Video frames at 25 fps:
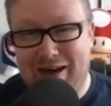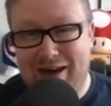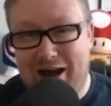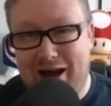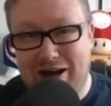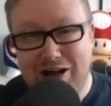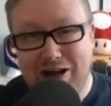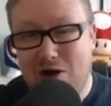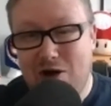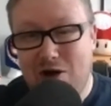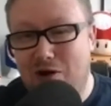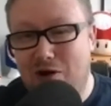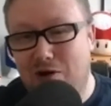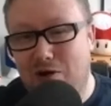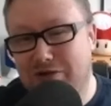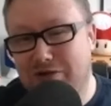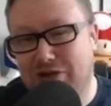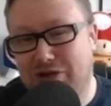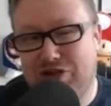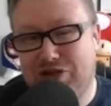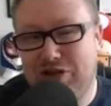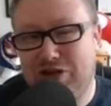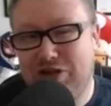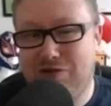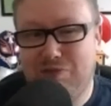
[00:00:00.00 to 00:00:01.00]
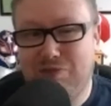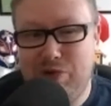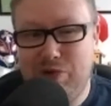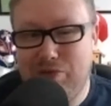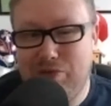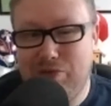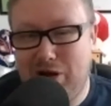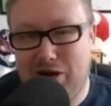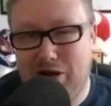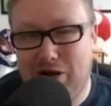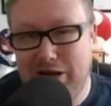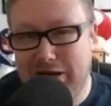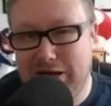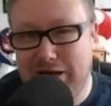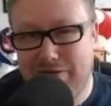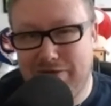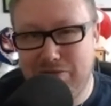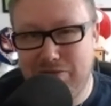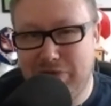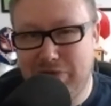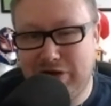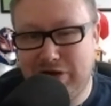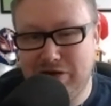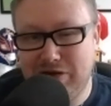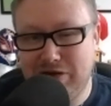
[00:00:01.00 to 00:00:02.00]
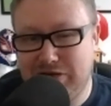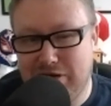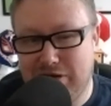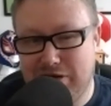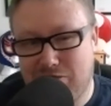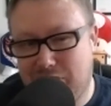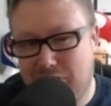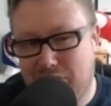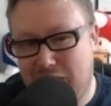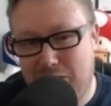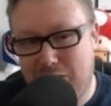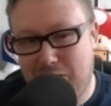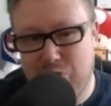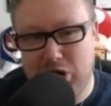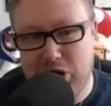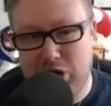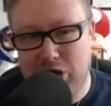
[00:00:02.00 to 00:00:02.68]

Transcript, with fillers: and you can't always assume people are leaving because they're unhappy.